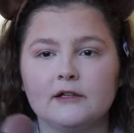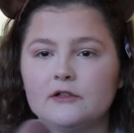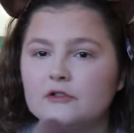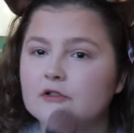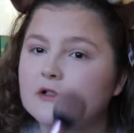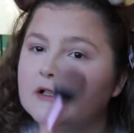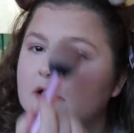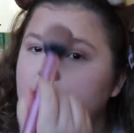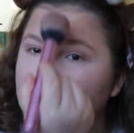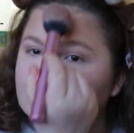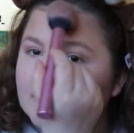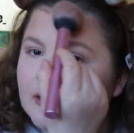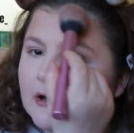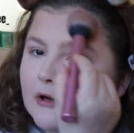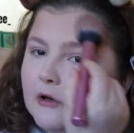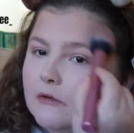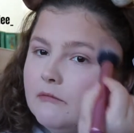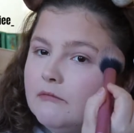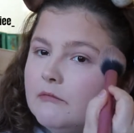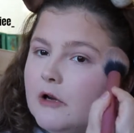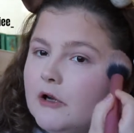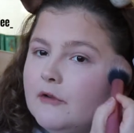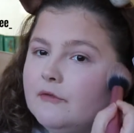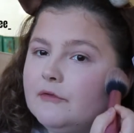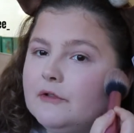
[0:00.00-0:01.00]
actually, but
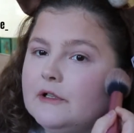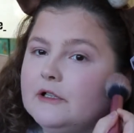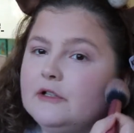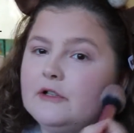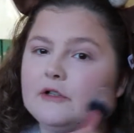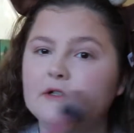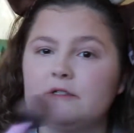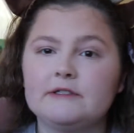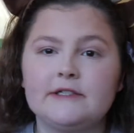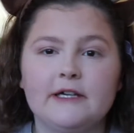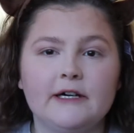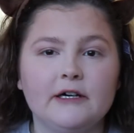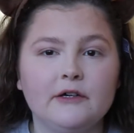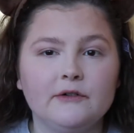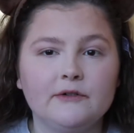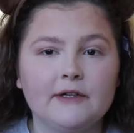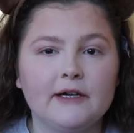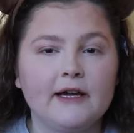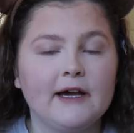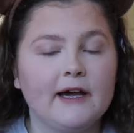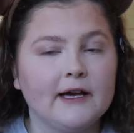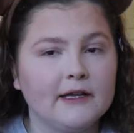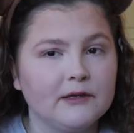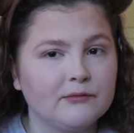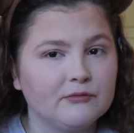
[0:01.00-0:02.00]
hopefully you can tell that
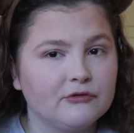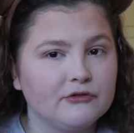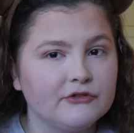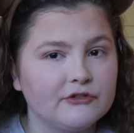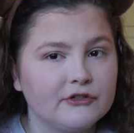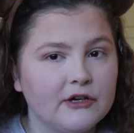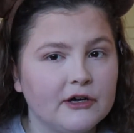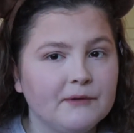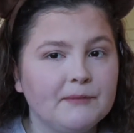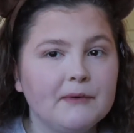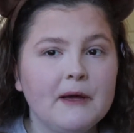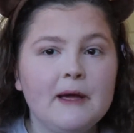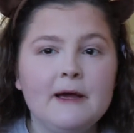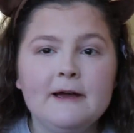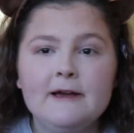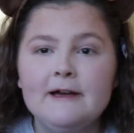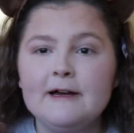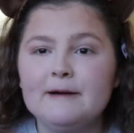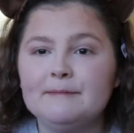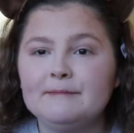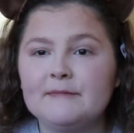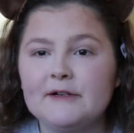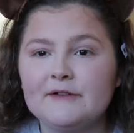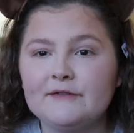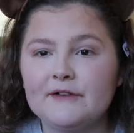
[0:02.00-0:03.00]
it has bronzed up
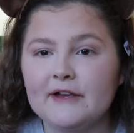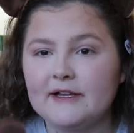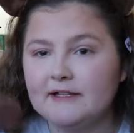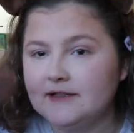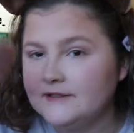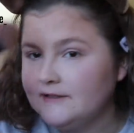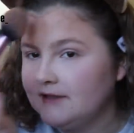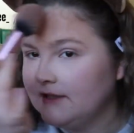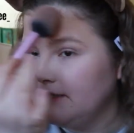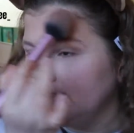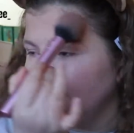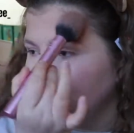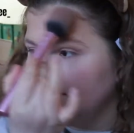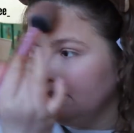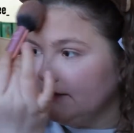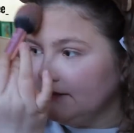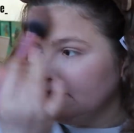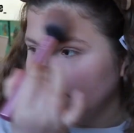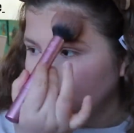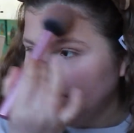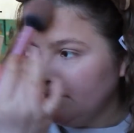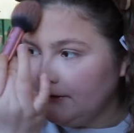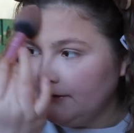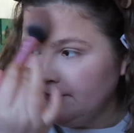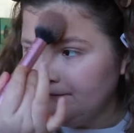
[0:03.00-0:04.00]
my face a
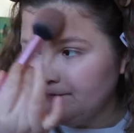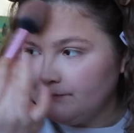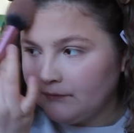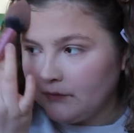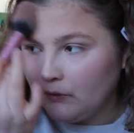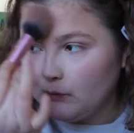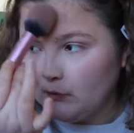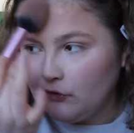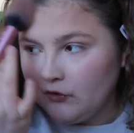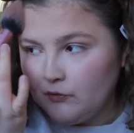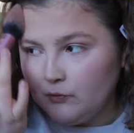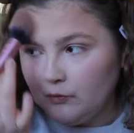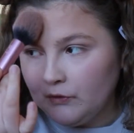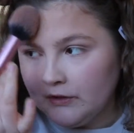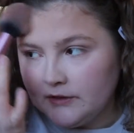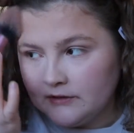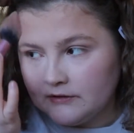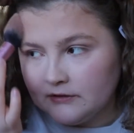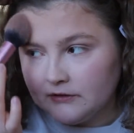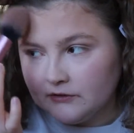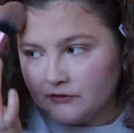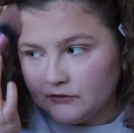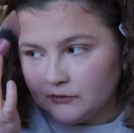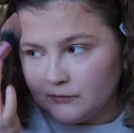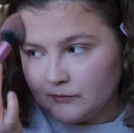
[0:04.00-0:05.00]
little bit. We're in
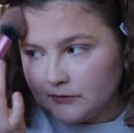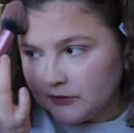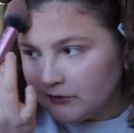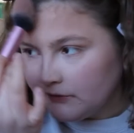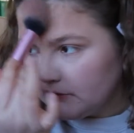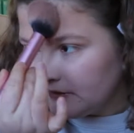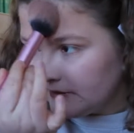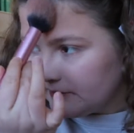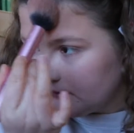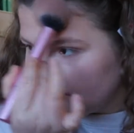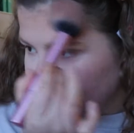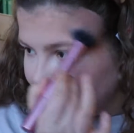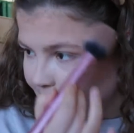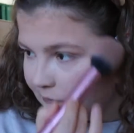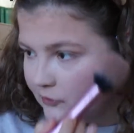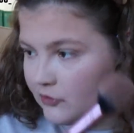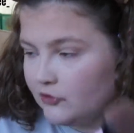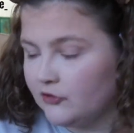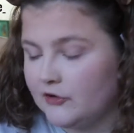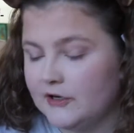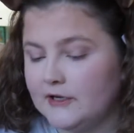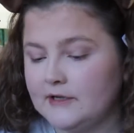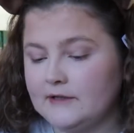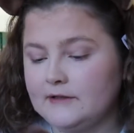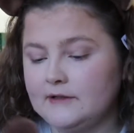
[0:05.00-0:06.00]
winter, so we don't need some
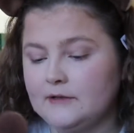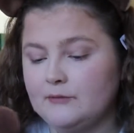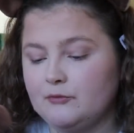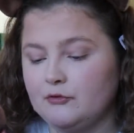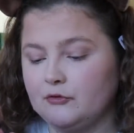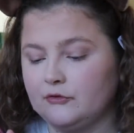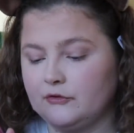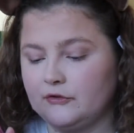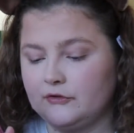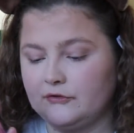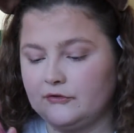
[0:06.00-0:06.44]
crazy bronze